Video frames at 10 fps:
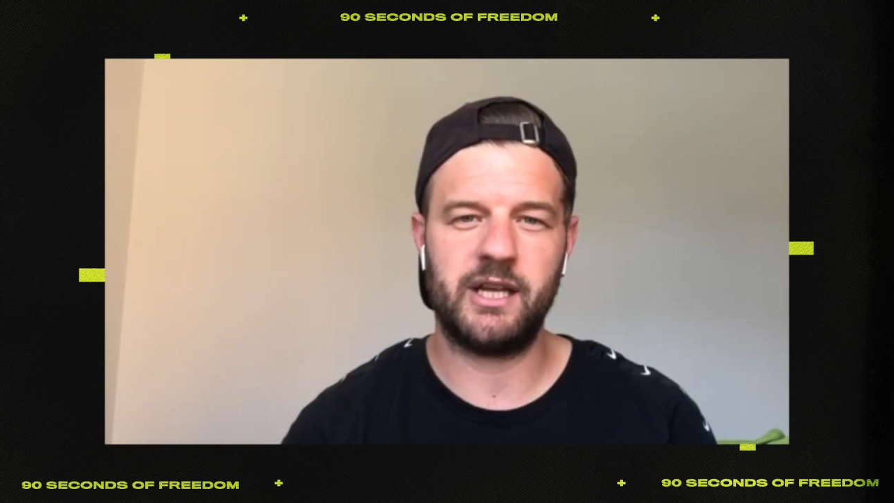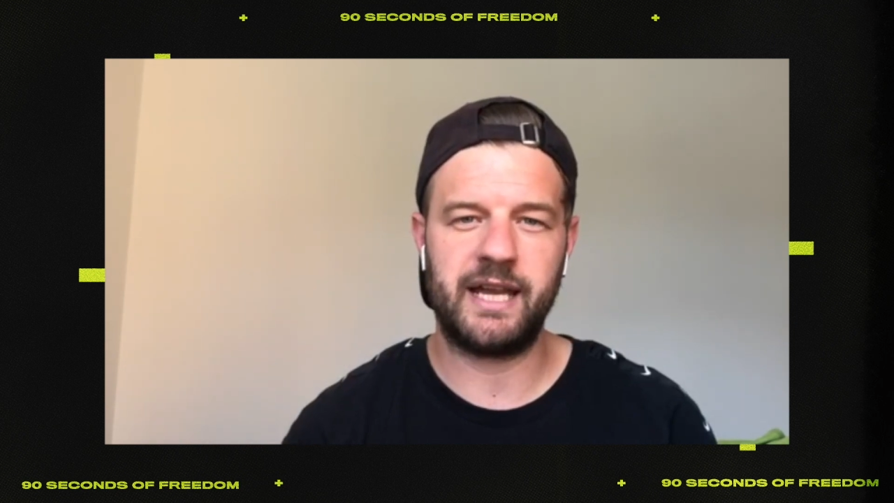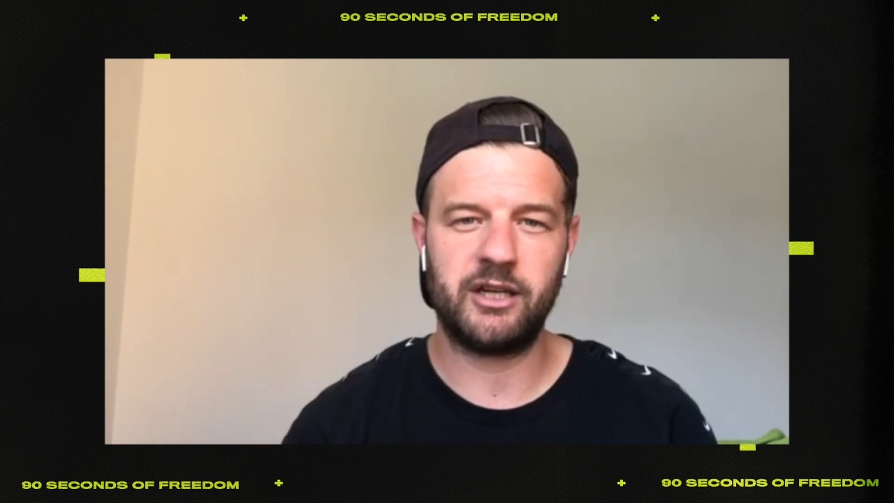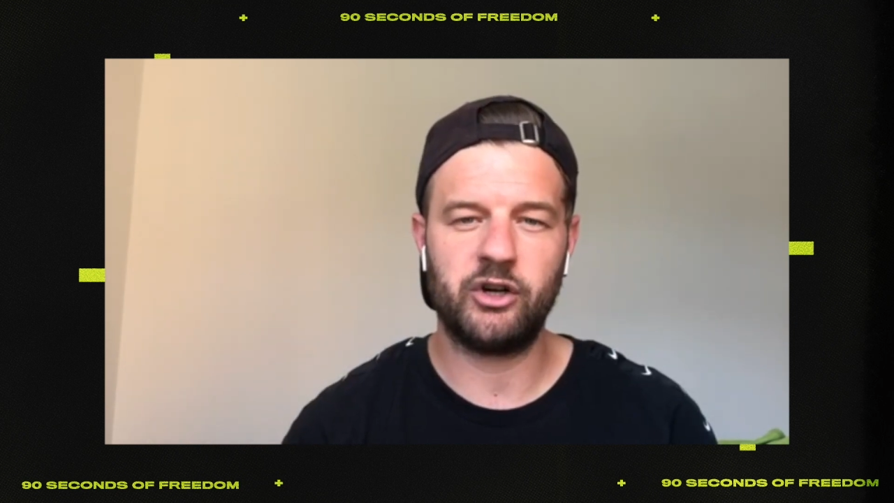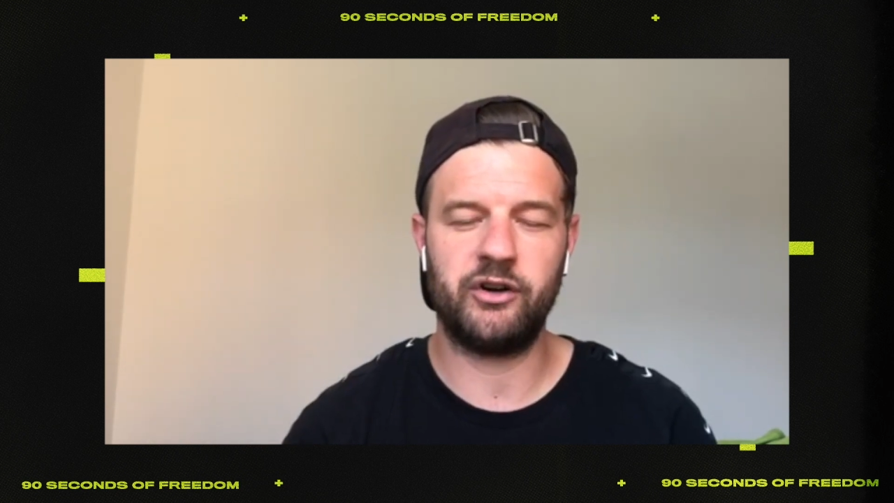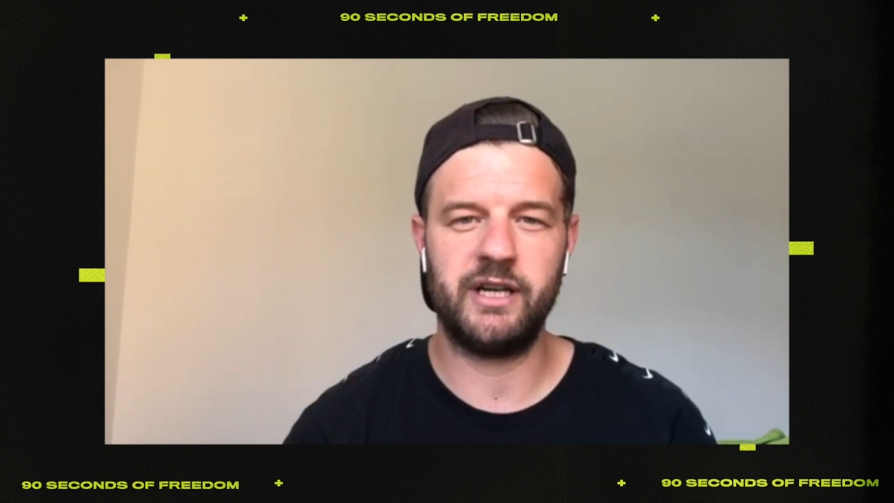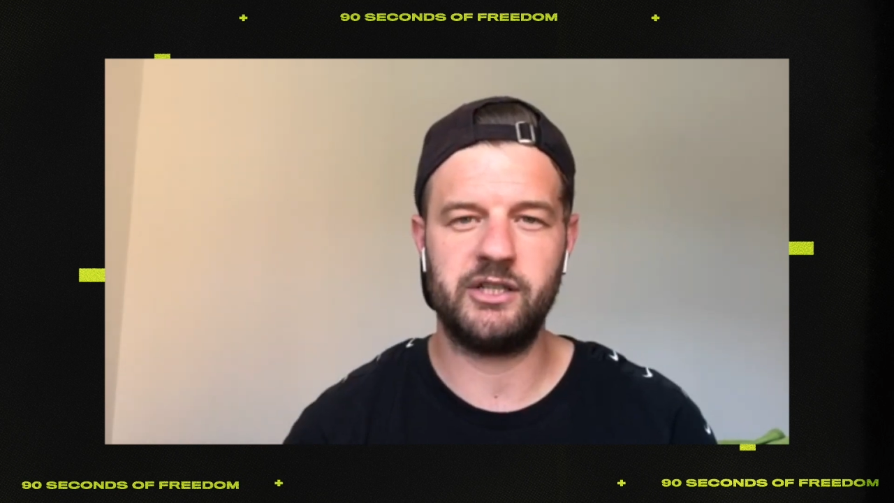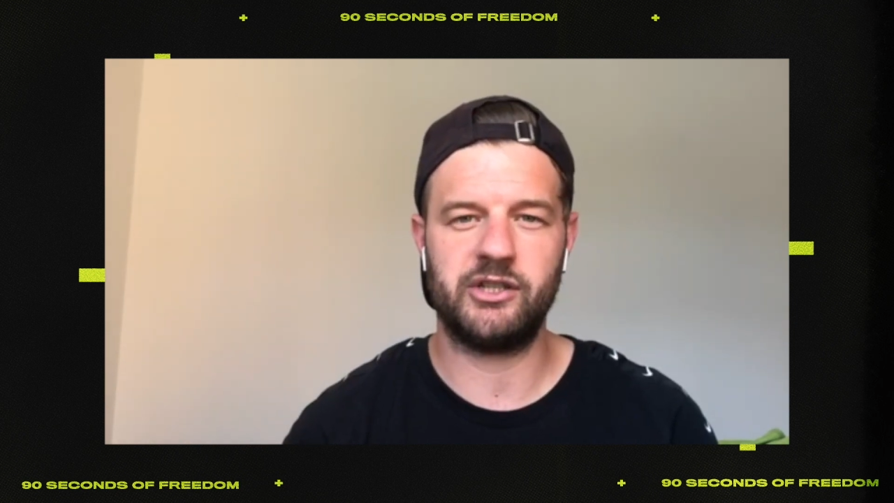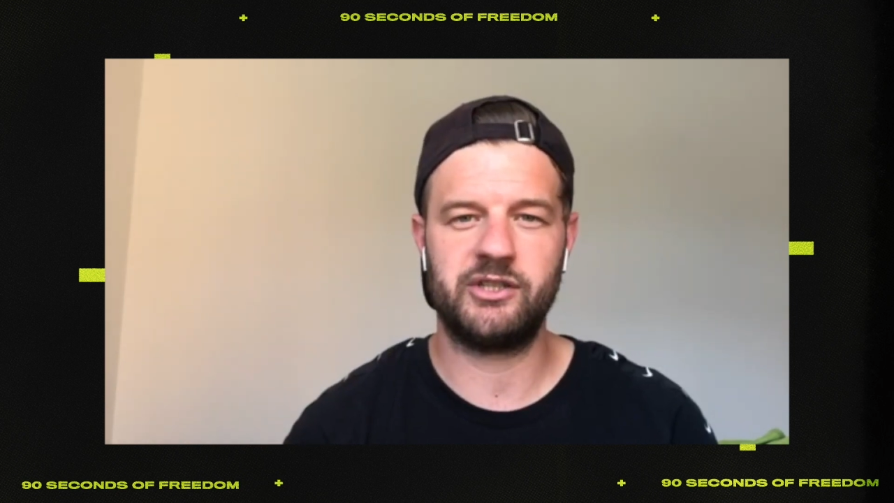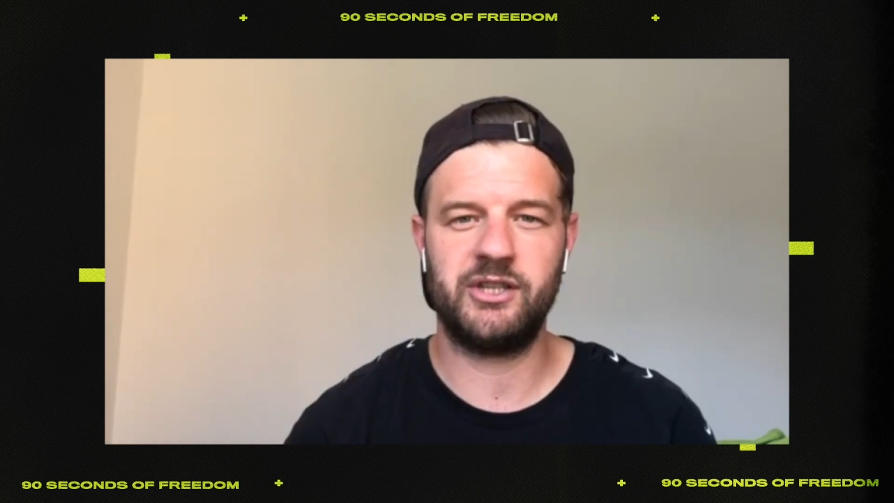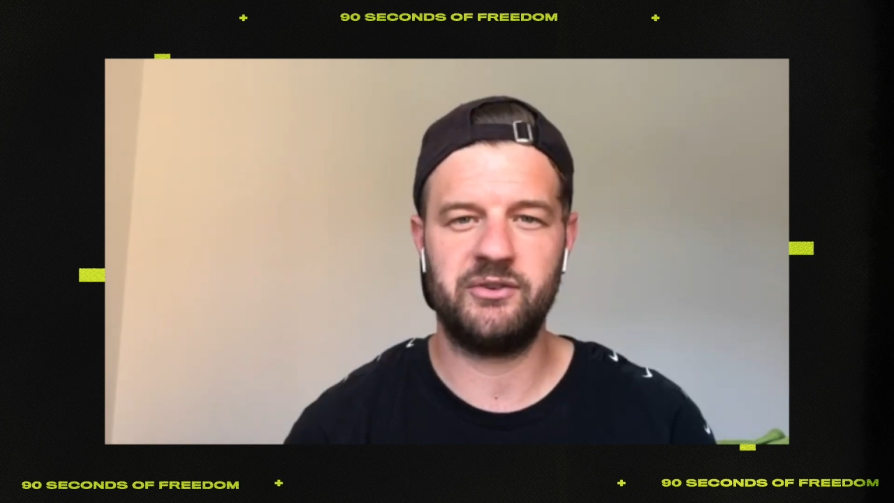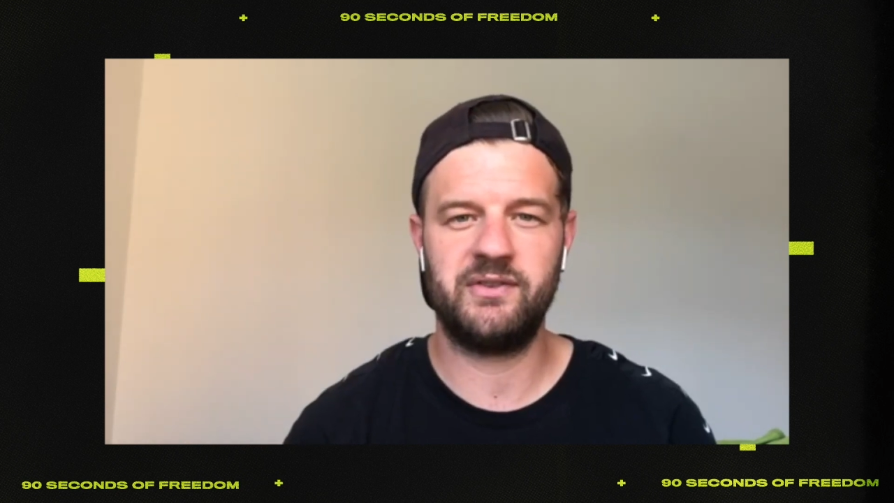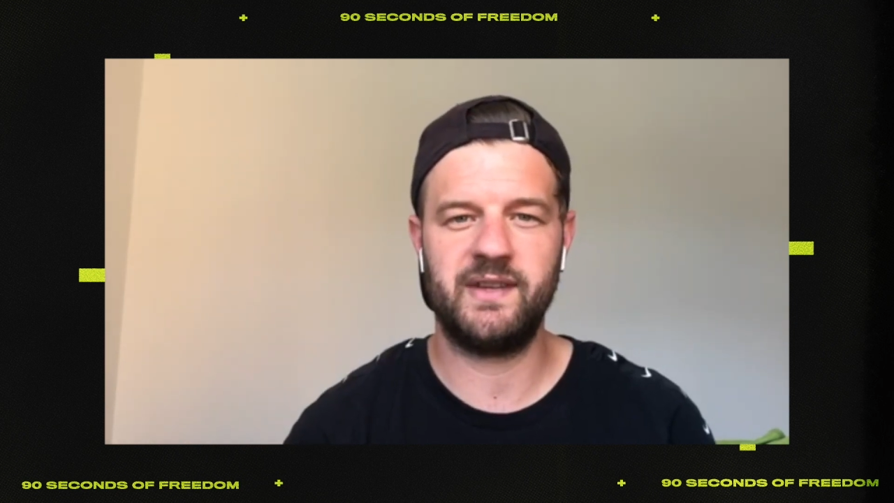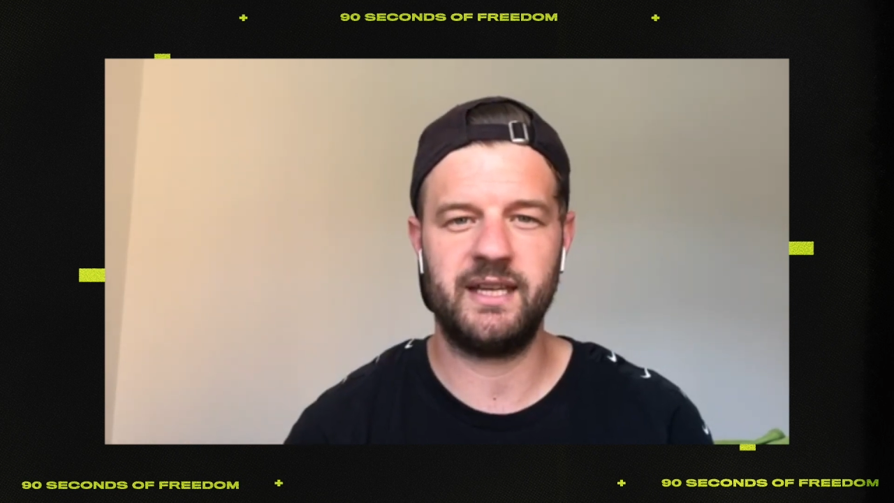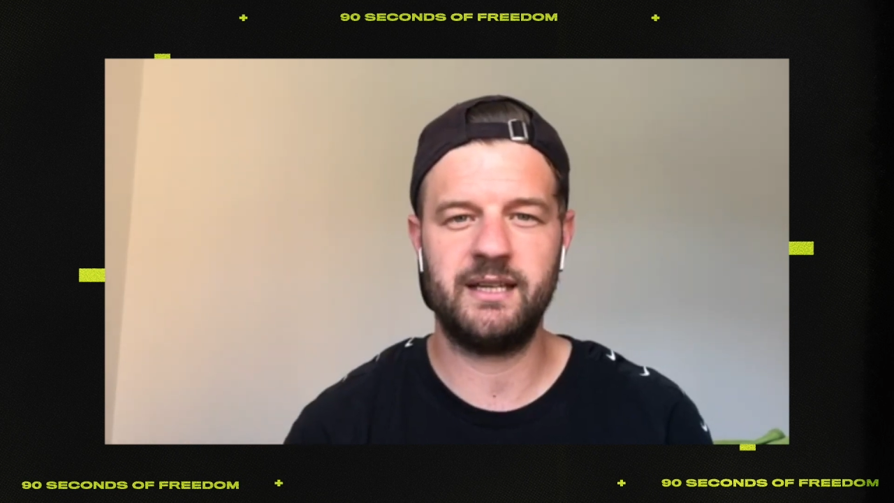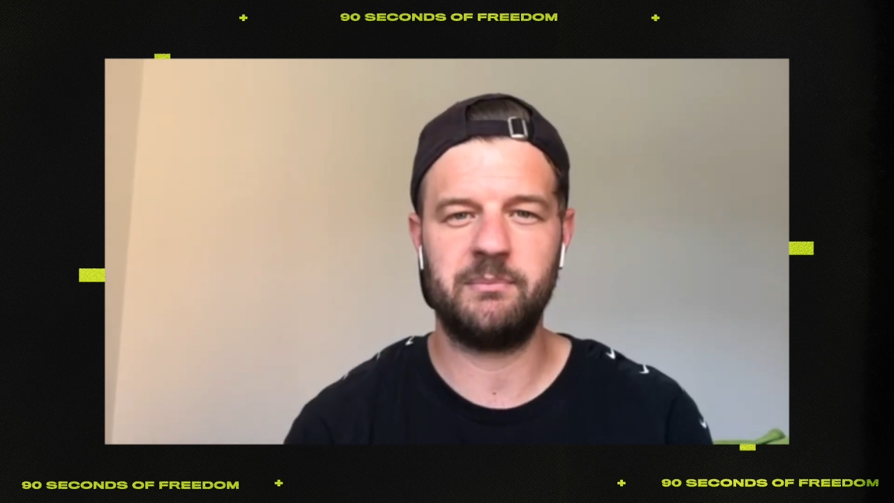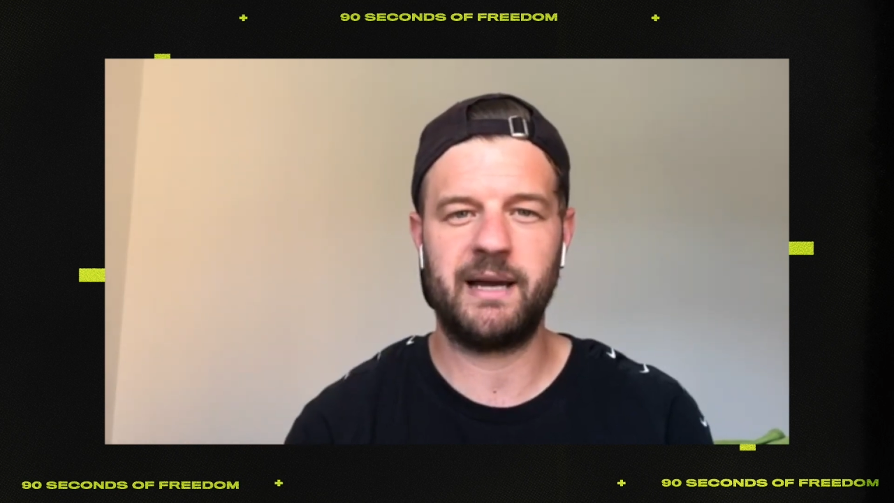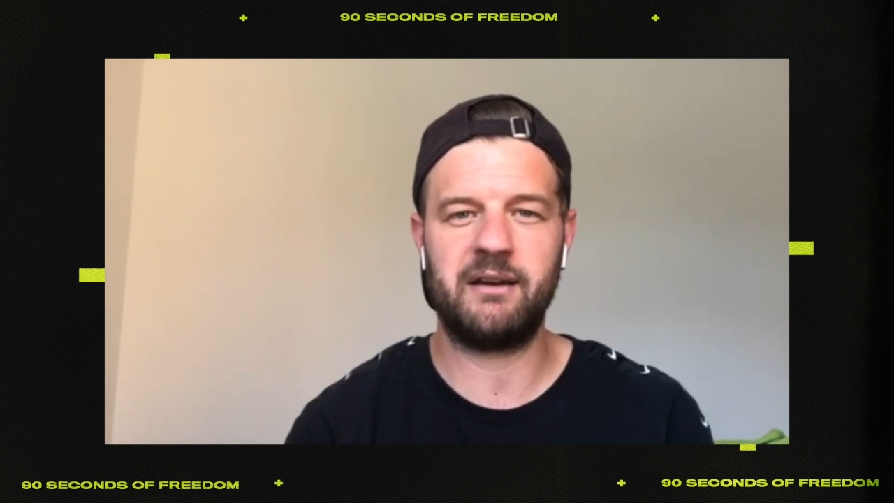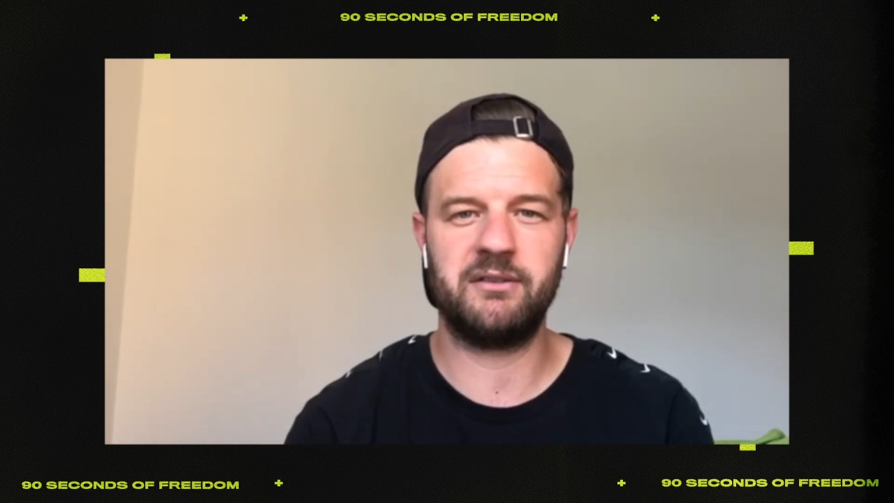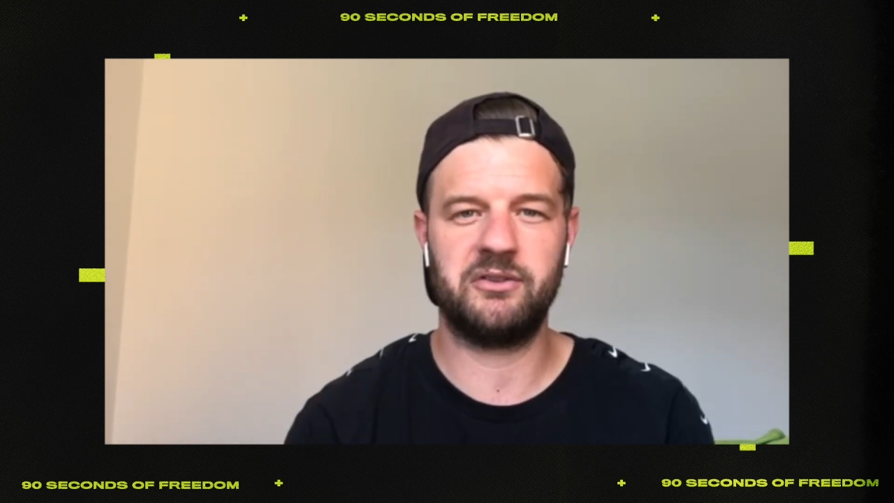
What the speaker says: encourage us to think about the